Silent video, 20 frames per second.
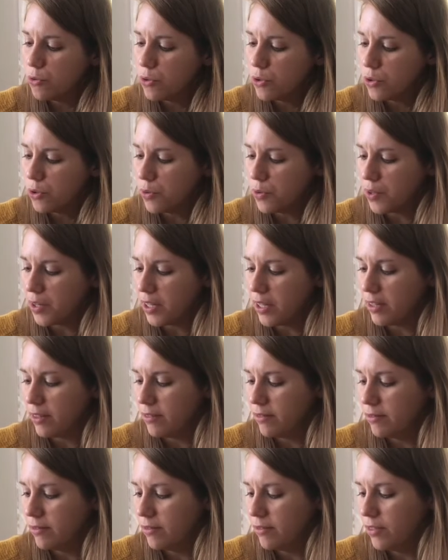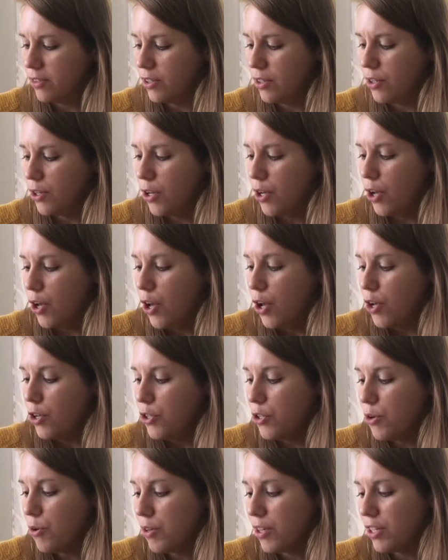3.
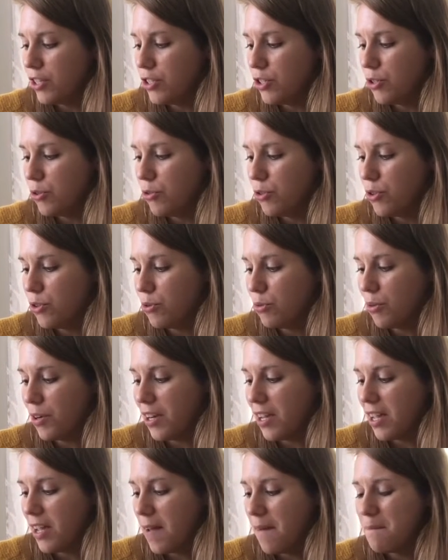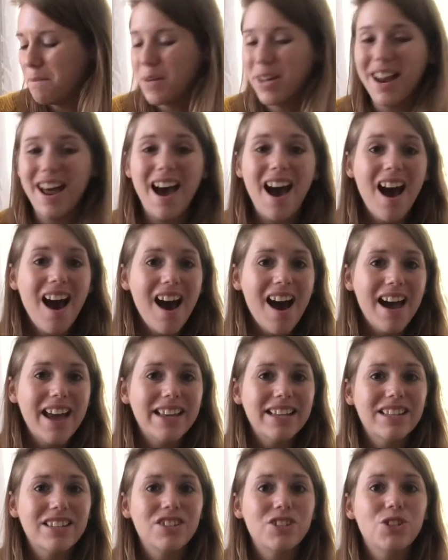You can do 3, but I
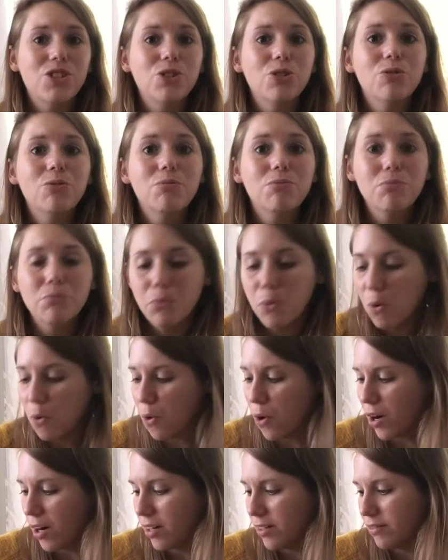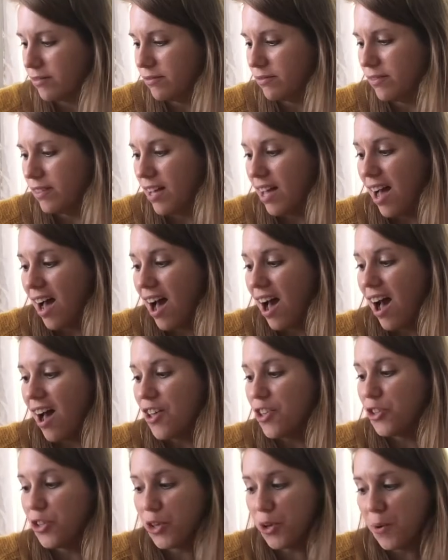can do more.
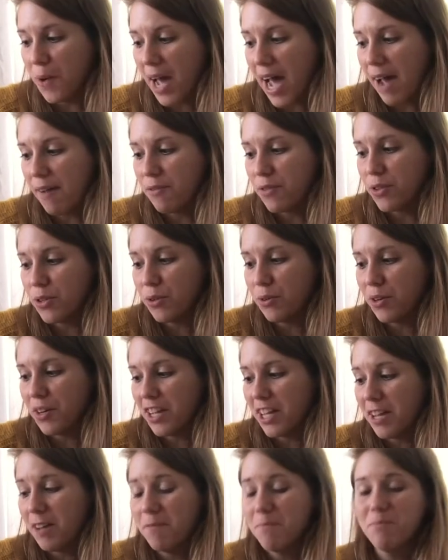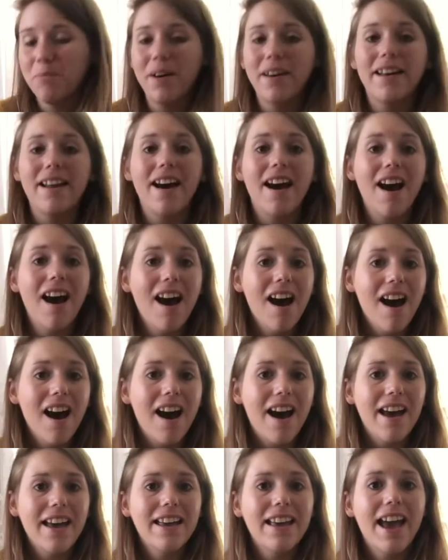You have 3, but
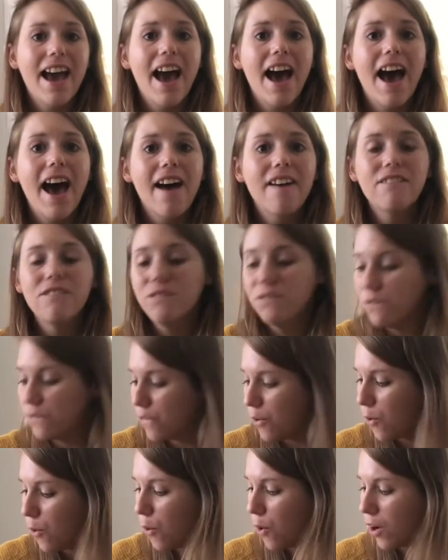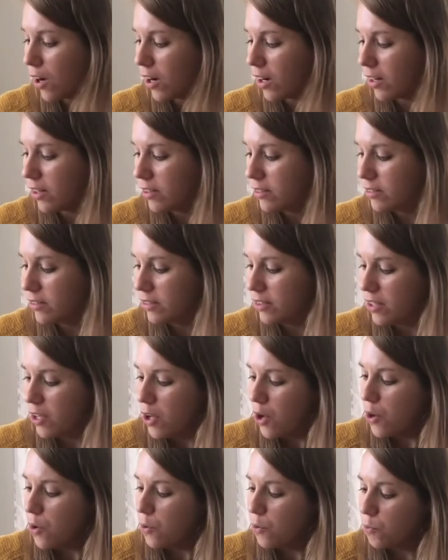I have 4.
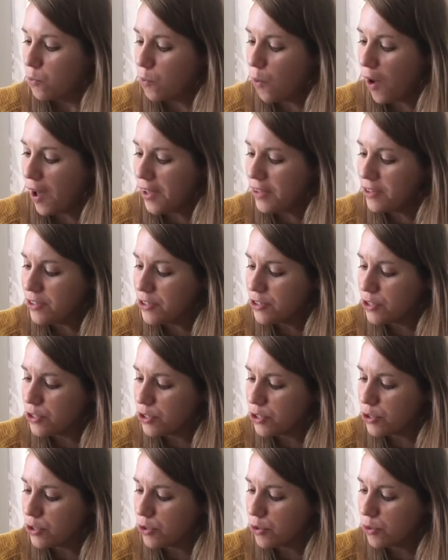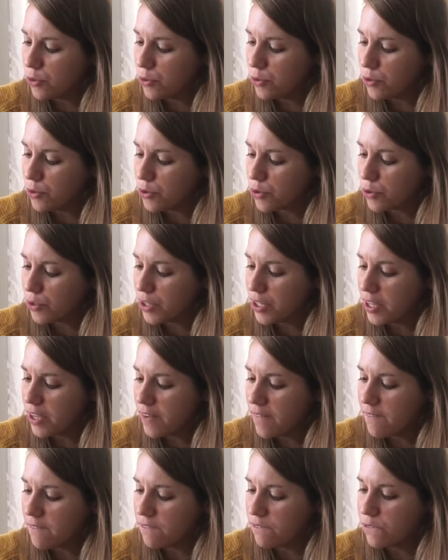1, 2, 3,
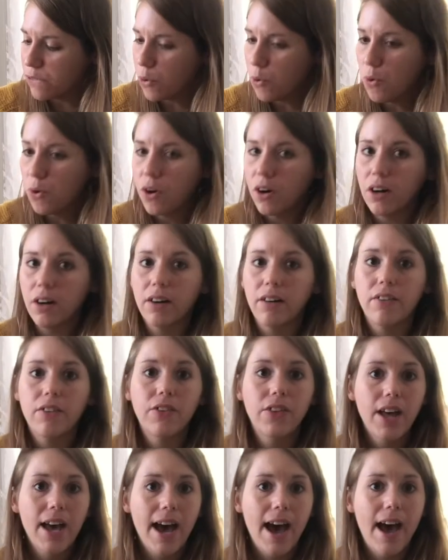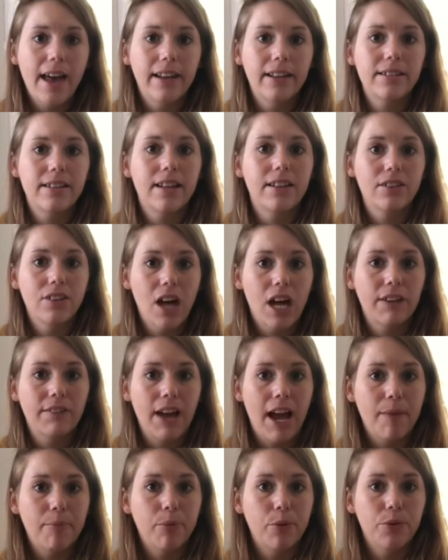4. That is a lot of
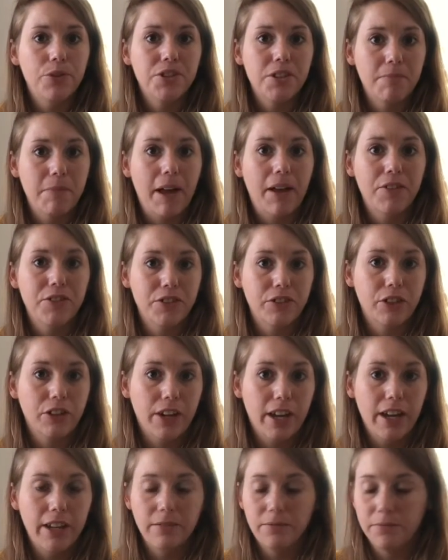apples to bounce in your head.